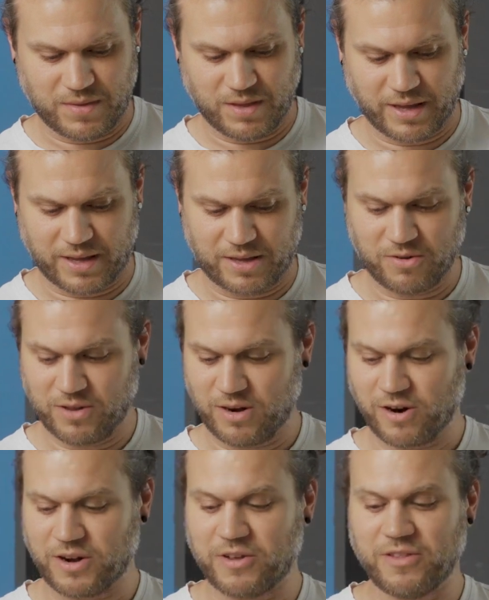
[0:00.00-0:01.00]
Like, you could
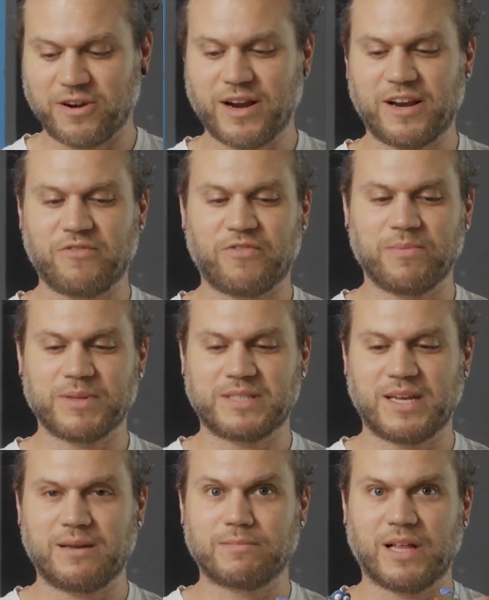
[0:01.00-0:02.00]
argue they're not even from the
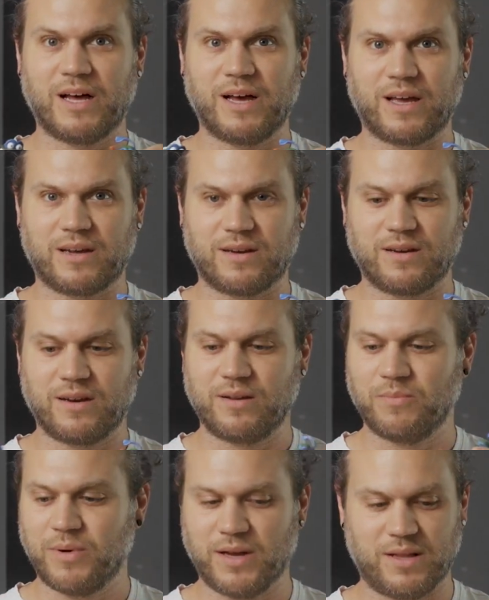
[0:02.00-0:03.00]
same line,
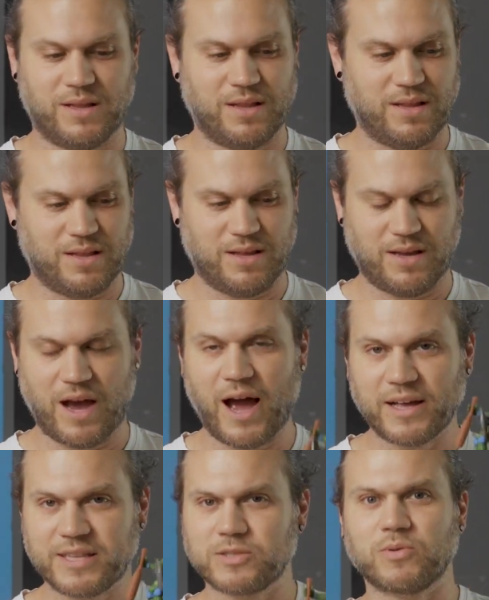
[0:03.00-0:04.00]
but
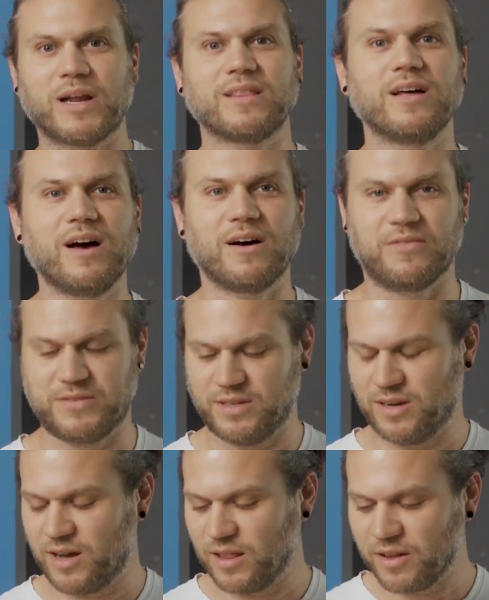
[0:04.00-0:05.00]
that's what I loved.
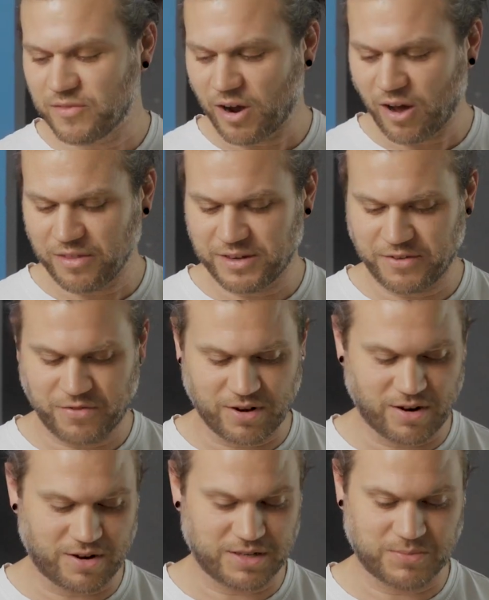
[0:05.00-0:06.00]
I loved all the
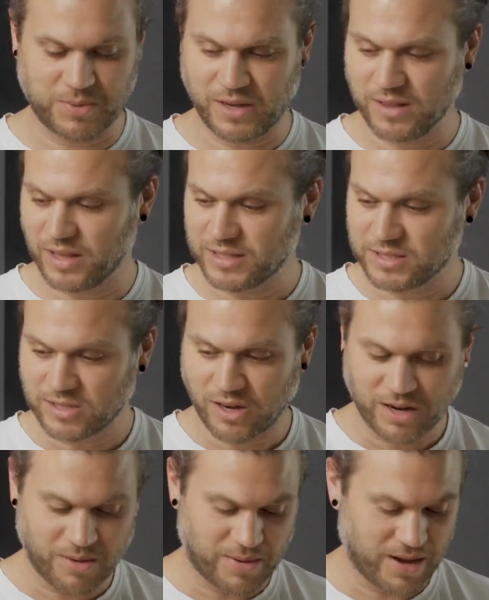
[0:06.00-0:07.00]
different artists. But let's
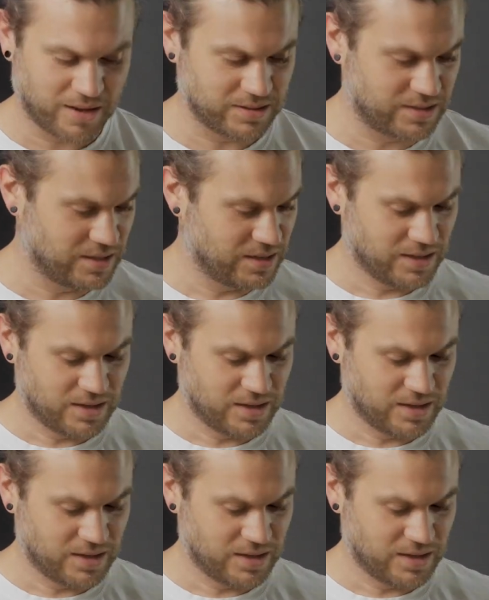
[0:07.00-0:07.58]
talk about